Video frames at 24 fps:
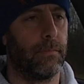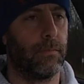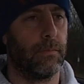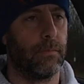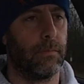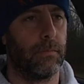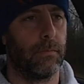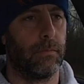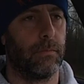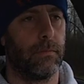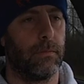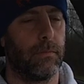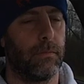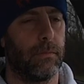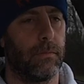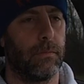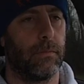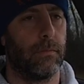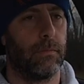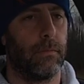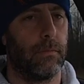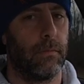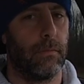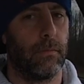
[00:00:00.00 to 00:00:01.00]

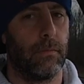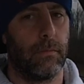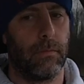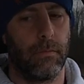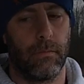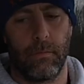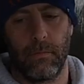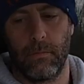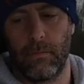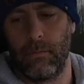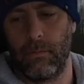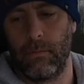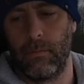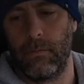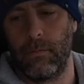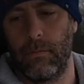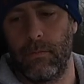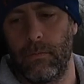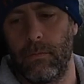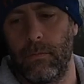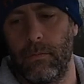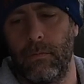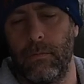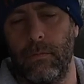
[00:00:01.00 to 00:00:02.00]

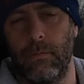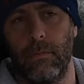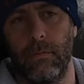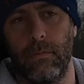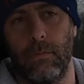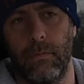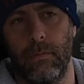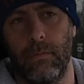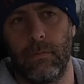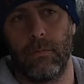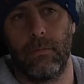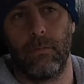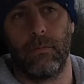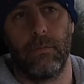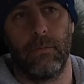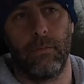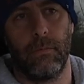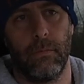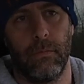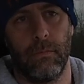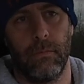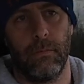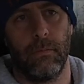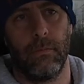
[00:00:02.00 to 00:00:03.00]

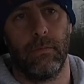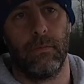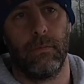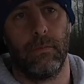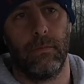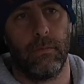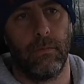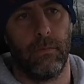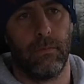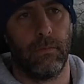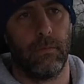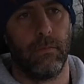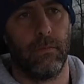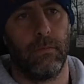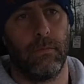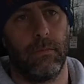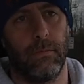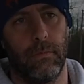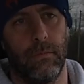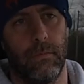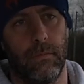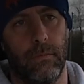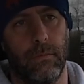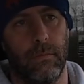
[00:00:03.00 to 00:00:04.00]

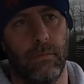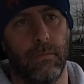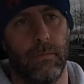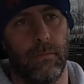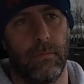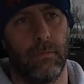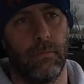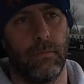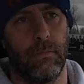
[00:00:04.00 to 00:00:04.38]
[no speech]